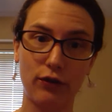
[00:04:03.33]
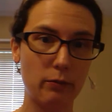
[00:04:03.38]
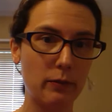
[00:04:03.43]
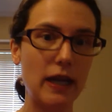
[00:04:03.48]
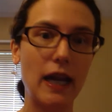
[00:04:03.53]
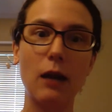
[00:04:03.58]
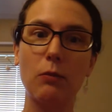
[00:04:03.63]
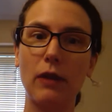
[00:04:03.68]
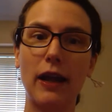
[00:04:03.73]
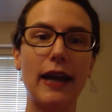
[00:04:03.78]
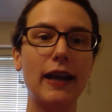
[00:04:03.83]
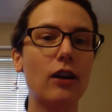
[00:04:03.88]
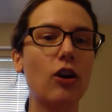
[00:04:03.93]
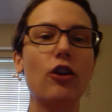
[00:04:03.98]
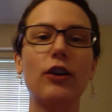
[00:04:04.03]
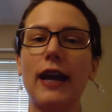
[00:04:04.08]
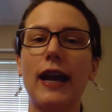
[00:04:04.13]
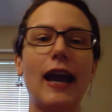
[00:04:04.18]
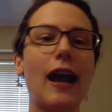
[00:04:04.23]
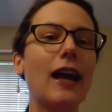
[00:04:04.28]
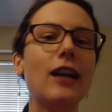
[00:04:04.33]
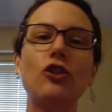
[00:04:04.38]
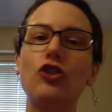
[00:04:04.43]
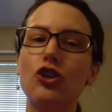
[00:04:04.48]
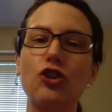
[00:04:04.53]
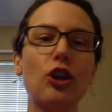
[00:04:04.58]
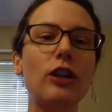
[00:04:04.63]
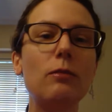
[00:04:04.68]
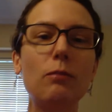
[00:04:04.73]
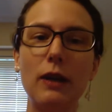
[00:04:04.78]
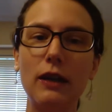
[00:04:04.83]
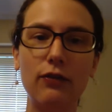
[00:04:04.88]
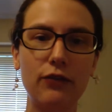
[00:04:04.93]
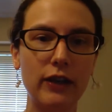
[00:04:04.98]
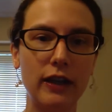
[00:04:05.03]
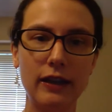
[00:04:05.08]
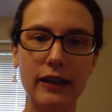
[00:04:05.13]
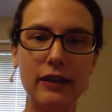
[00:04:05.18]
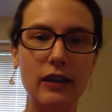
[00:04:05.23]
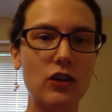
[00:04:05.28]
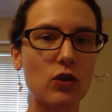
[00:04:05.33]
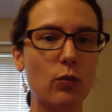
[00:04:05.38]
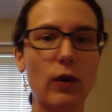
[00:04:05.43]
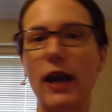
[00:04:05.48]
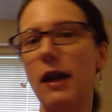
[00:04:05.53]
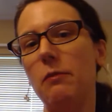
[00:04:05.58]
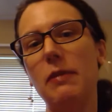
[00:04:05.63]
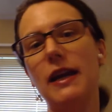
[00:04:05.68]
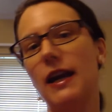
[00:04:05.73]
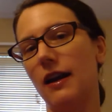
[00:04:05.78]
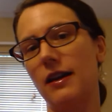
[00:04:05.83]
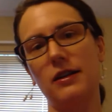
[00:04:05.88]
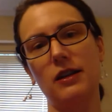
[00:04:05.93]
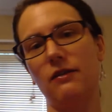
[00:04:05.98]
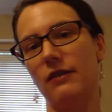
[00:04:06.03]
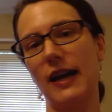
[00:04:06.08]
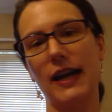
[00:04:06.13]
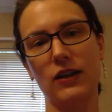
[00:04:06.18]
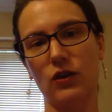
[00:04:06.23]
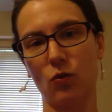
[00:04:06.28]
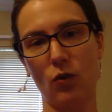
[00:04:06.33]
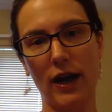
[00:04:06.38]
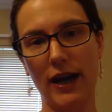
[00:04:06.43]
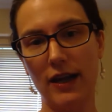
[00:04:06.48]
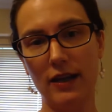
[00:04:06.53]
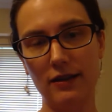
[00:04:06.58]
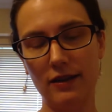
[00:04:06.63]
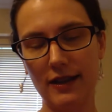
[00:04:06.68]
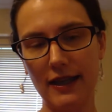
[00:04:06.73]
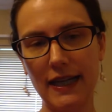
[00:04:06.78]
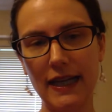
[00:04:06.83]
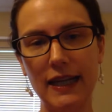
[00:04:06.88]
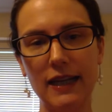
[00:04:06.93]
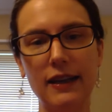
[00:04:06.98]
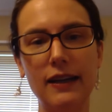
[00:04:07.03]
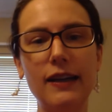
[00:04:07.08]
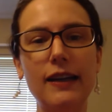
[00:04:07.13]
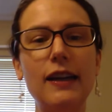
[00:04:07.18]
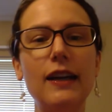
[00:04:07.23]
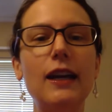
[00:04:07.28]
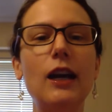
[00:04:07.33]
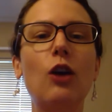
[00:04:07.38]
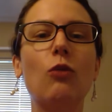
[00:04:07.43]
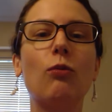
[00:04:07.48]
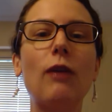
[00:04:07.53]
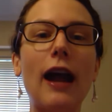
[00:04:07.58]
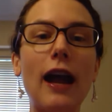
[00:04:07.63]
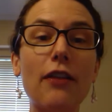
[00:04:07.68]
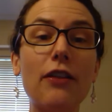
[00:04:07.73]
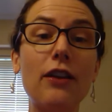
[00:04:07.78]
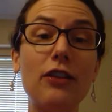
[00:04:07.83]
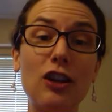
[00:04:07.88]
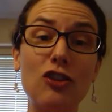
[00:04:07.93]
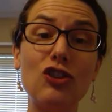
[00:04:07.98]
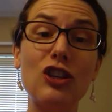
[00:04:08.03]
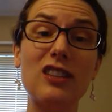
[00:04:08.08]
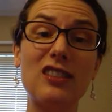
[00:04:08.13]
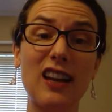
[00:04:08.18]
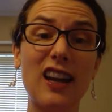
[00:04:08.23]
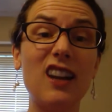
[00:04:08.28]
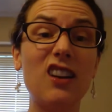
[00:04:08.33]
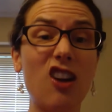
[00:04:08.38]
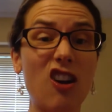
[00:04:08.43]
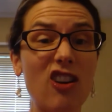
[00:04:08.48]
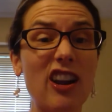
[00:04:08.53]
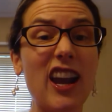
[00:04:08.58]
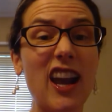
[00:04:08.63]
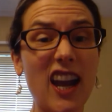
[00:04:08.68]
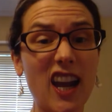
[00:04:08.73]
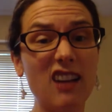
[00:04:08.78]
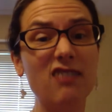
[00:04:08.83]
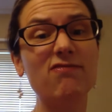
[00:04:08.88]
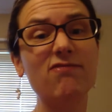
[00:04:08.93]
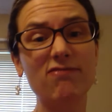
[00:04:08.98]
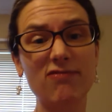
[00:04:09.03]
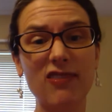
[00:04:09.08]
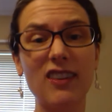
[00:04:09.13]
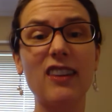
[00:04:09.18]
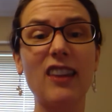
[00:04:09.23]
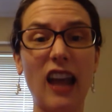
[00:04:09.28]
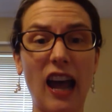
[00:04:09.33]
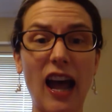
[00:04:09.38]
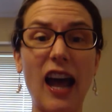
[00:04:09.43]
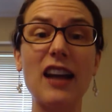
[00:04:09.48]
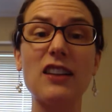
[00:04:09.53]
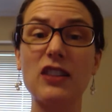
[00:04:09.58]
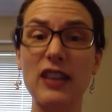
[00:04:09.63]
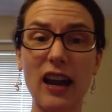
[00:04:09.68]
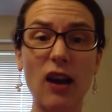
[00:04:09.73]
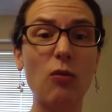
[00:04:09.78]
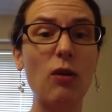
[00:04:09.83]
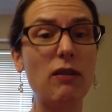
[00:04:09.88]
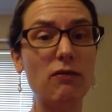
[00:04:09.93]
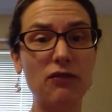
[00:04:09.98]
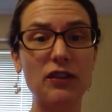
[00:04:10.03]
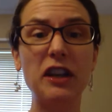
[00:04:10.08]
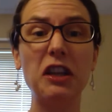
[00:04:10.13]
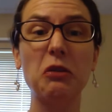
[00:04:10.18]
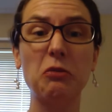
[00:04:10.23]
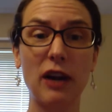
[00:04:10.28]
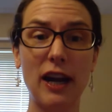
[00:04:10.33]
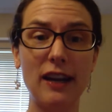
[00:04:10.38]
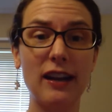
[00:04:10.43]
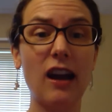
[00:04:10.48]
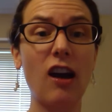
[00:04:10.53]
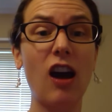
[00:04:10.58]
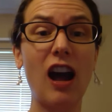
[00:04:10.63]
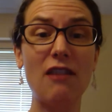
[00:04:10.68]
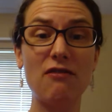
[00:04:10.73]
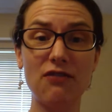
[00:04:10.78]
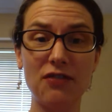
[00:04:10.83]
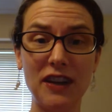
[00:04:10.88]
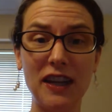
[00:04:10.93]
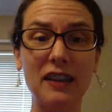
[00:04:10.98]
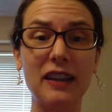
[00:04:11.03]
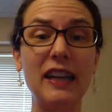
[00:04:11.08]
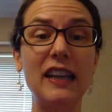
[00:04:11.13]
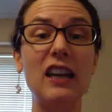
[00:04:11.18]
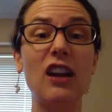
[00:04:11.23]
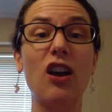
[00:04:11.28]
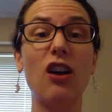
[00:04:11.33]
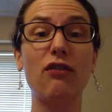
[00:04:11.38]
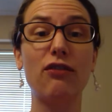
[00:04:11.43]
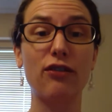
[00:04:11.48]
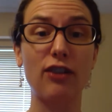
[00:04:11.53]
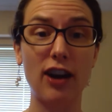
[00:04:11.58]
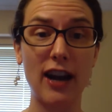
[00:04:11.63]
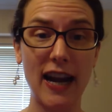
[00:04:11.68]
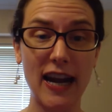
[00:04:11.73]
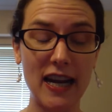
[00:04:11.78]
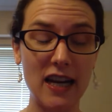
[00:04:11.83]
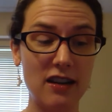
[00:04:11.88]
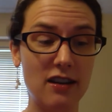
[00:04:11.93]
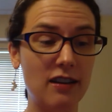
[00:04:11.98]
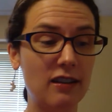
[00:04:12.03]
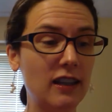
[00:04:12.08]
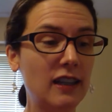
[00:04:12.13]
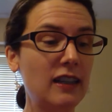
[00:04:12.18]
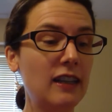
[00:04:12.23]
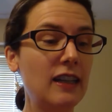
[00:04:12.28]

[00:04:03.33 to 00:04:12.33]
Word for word: For me, I'm like, okay, I shouldn't be feeling this way because of X, Y, and Z, rather than just saying, okay, that's how I'm feeling right now. I'm feeling afraid.